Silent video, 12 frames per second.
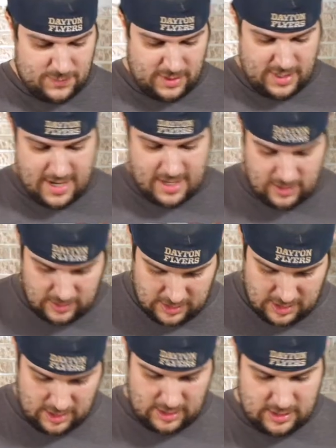but not
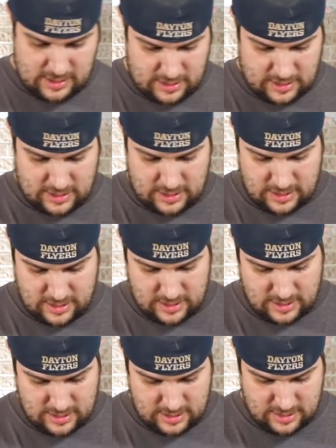least,
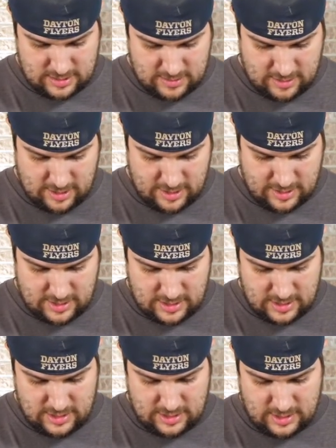what are
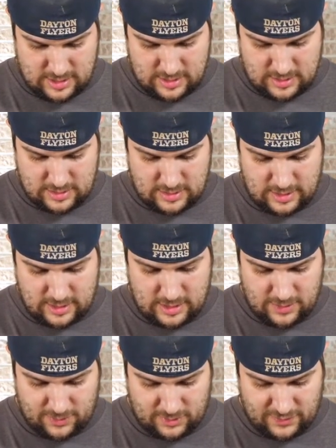these? It's got a
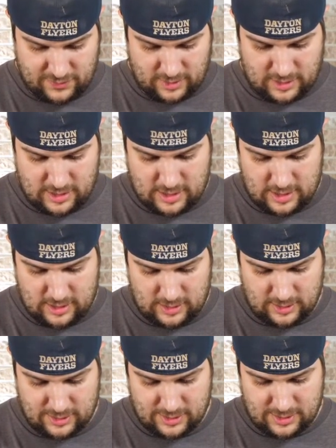couple different
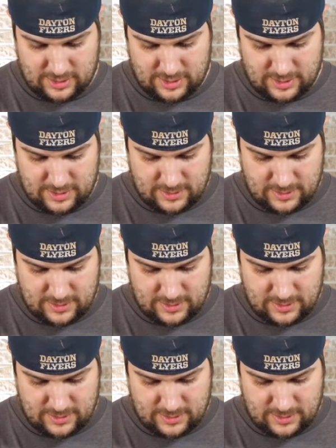colors.